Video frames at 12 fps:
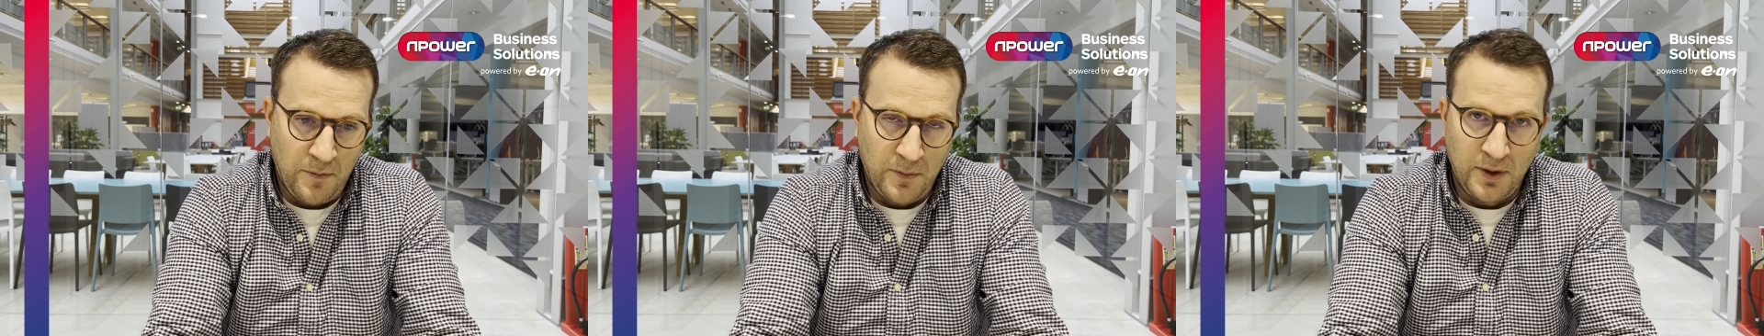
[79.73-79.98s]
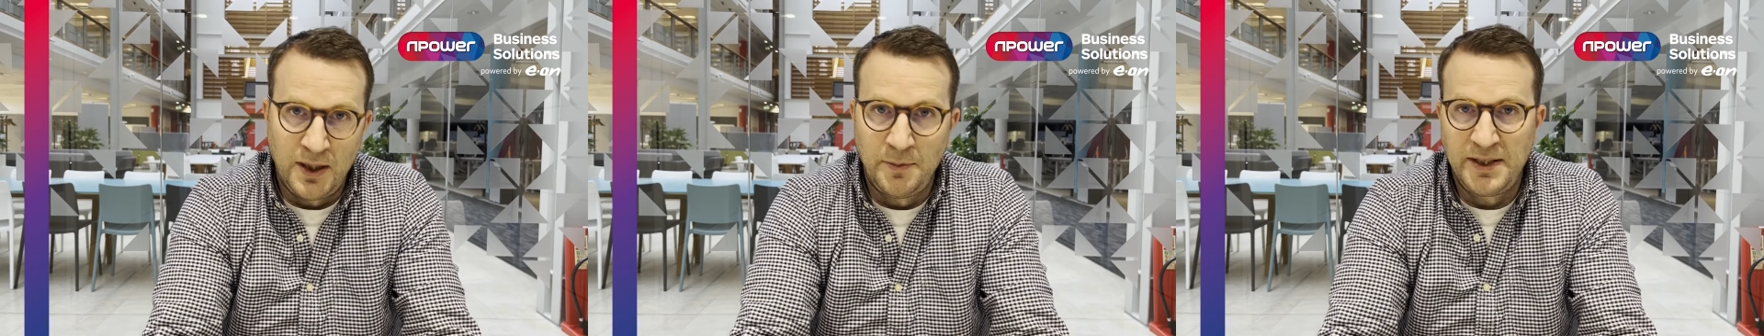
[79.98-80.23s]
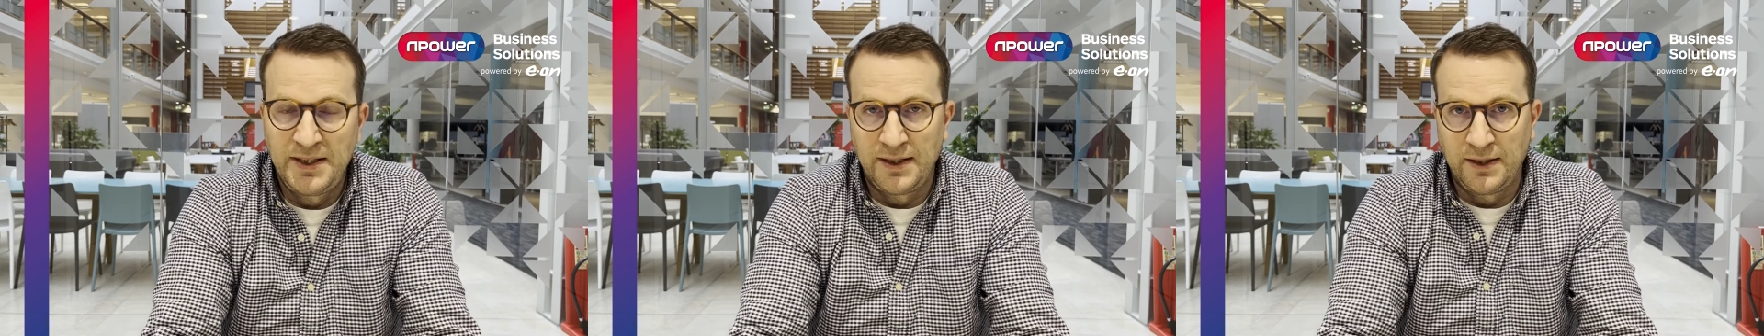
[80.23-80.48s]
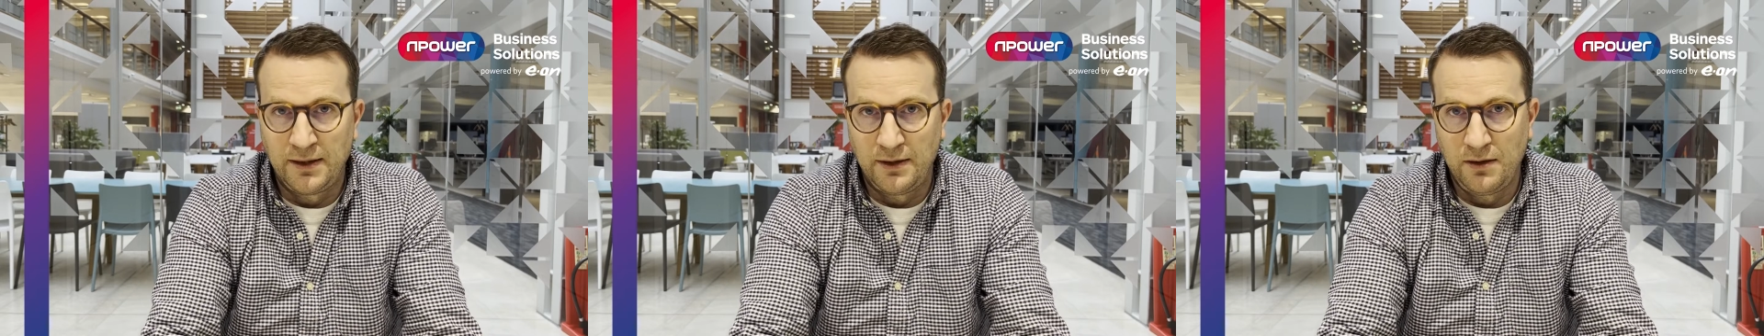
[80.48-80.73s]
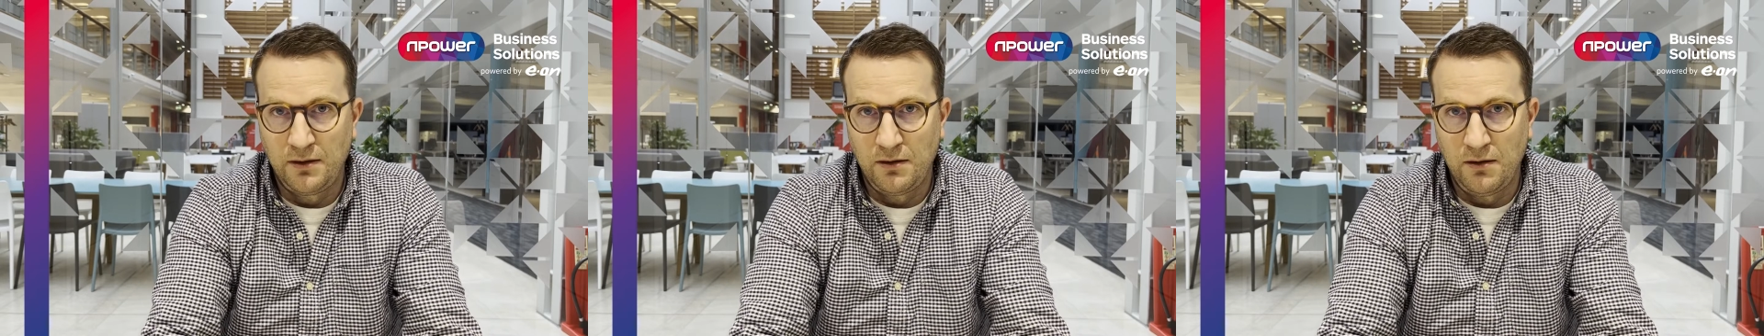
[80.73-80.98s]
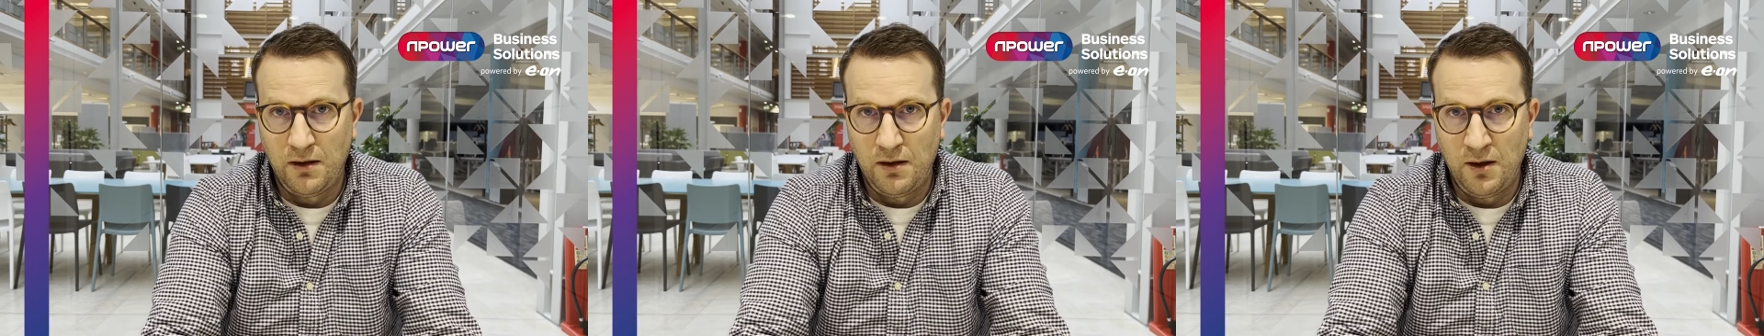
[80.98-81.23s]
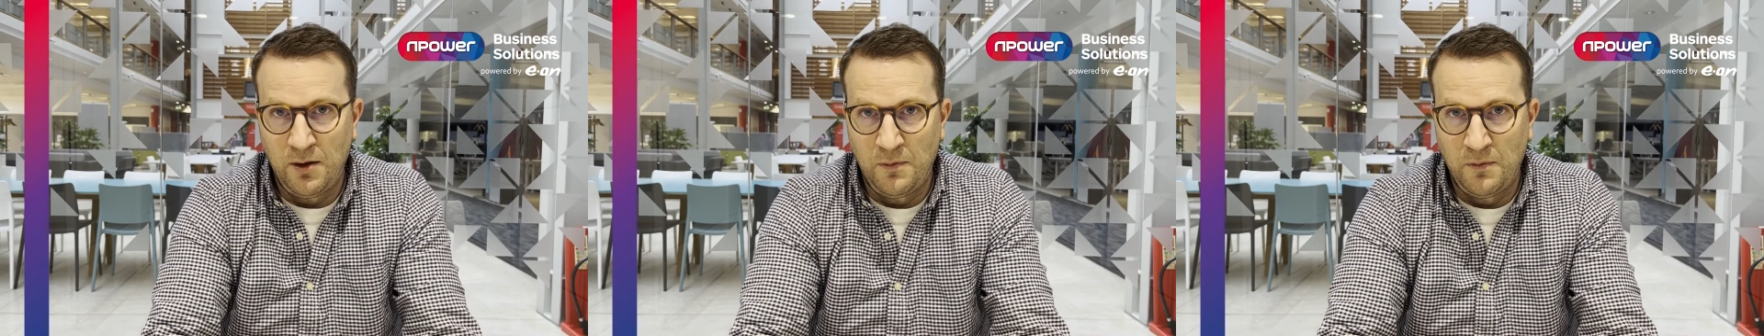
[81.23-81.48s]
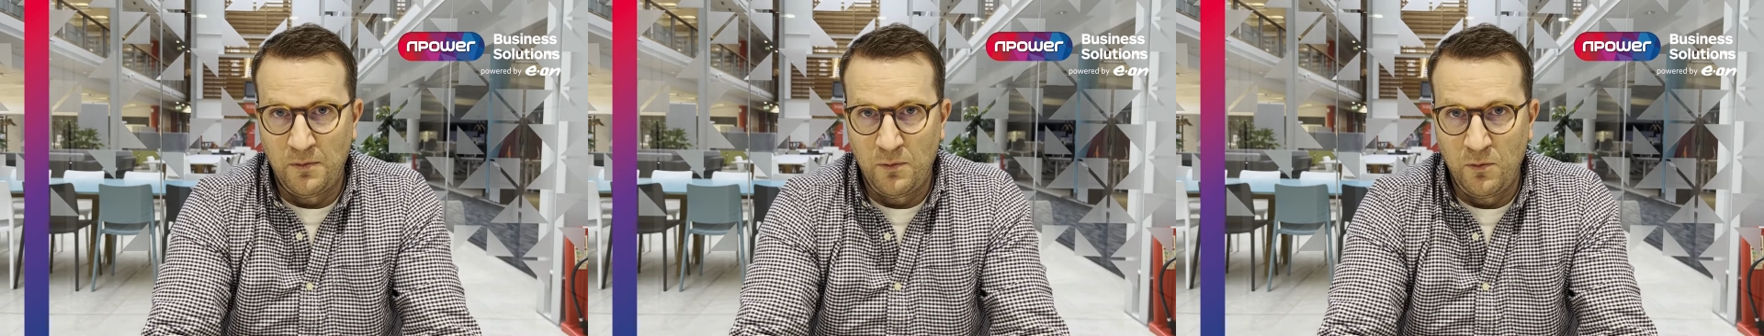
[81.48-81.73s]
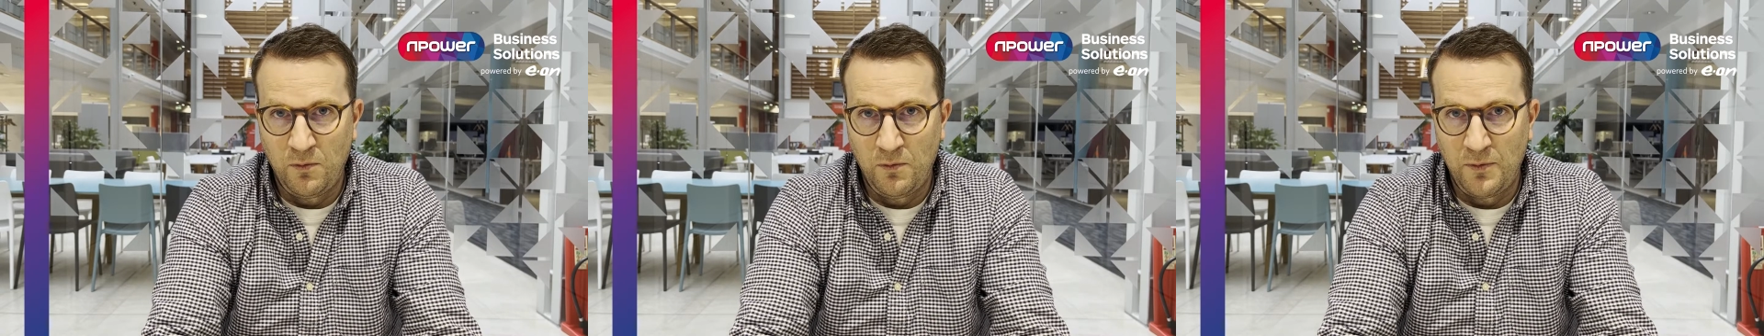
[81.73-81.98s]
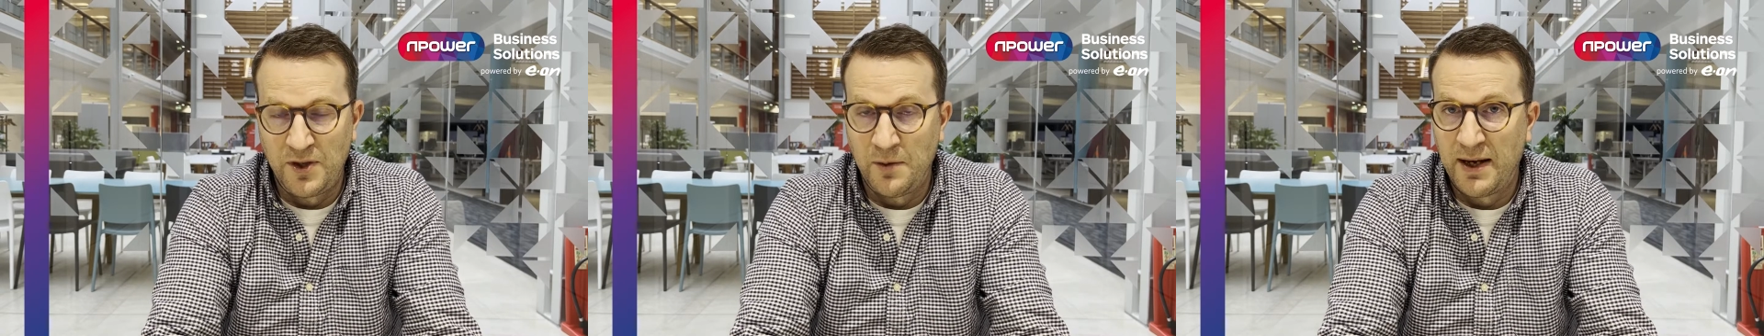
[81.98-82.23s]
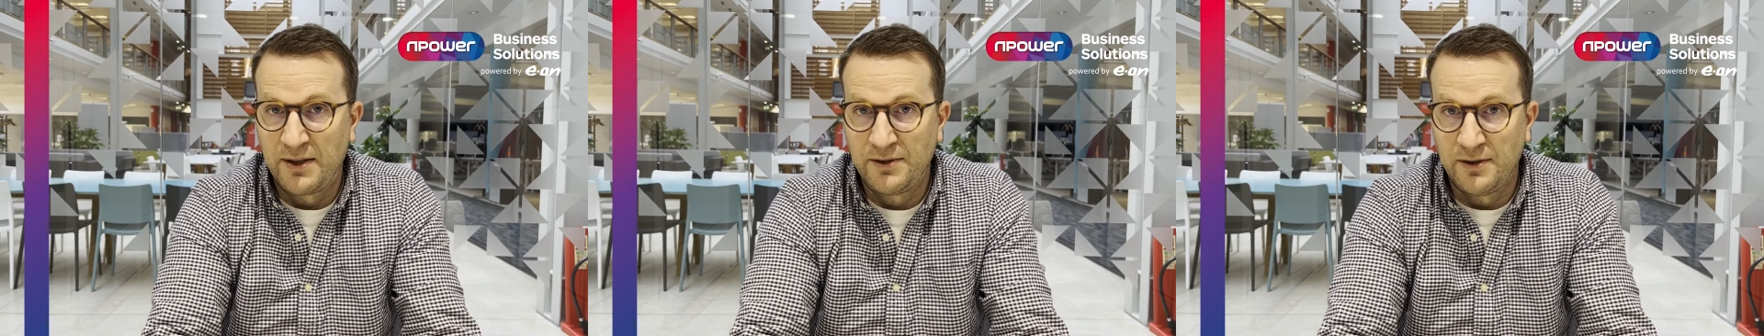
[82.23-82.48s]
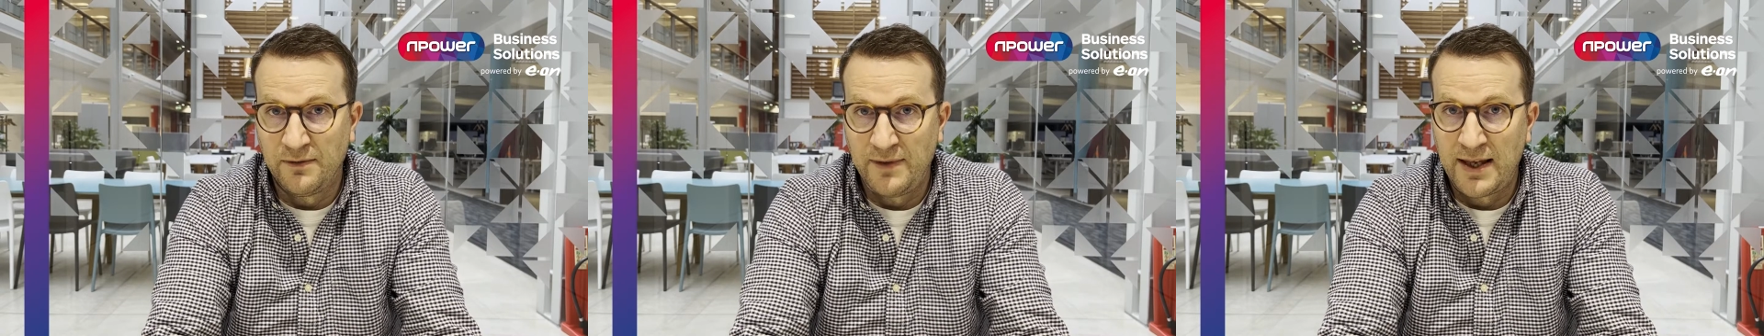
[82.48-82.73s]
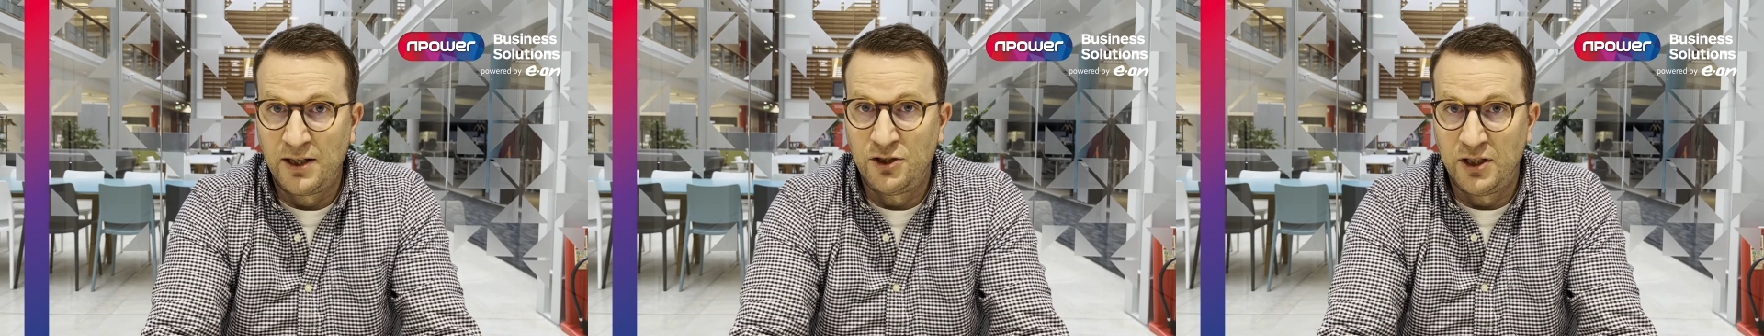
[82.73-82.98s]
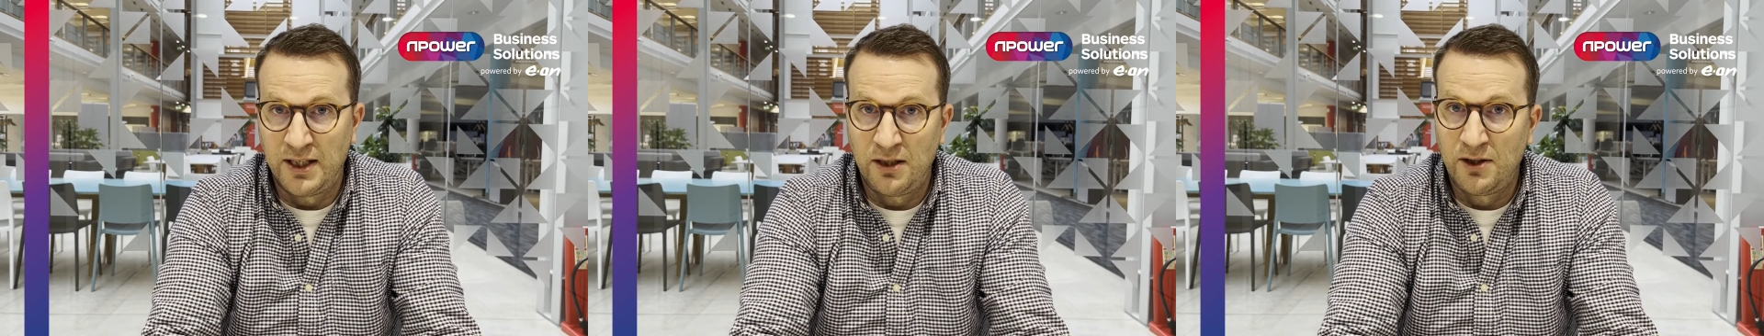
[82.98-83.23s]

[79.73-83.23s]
limiting the amount of energy